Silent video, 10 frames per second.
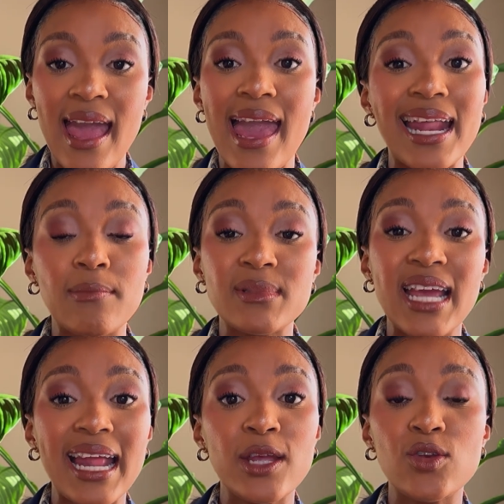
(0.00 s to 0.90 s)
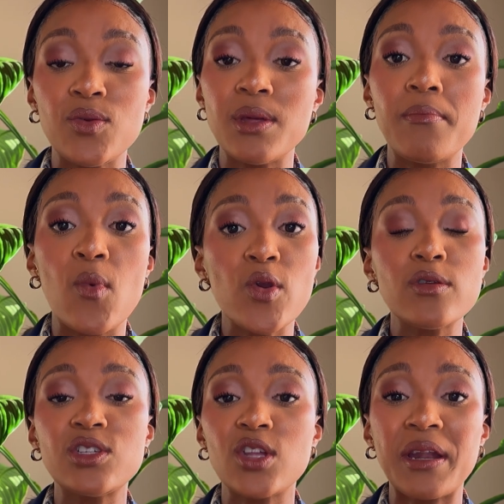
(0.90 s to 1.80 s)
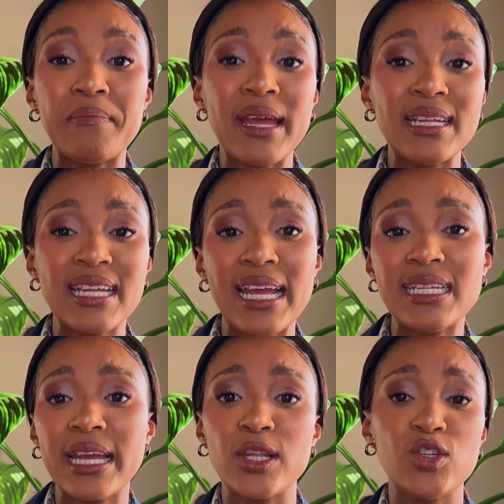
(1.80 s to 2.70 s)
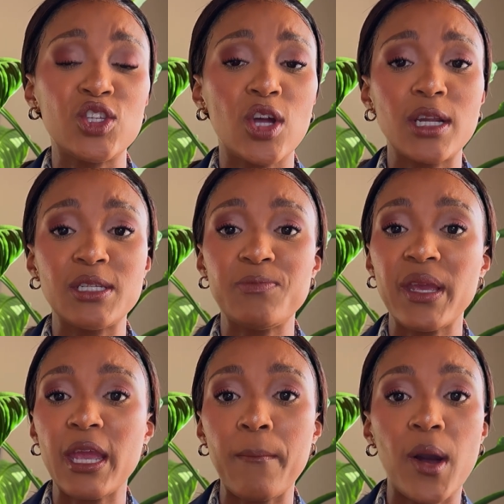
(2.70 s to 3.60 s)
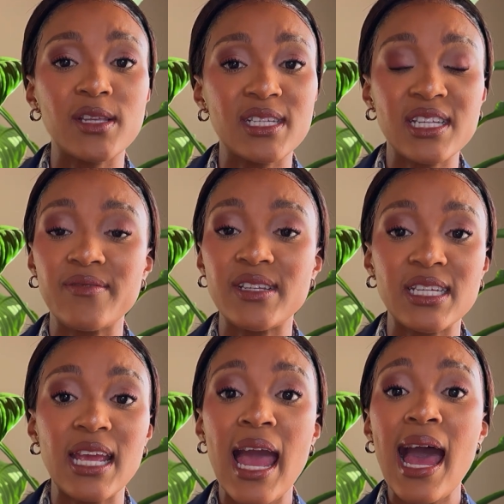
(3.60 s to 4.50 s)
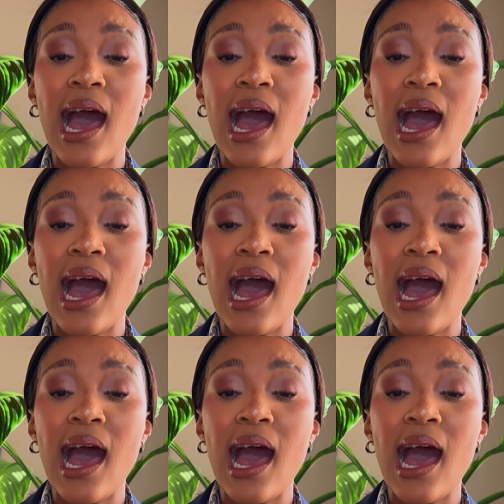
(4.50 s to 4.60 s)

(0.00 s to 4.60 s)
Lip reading: And I'm telling you, the more you start meditating and you start speaking positivity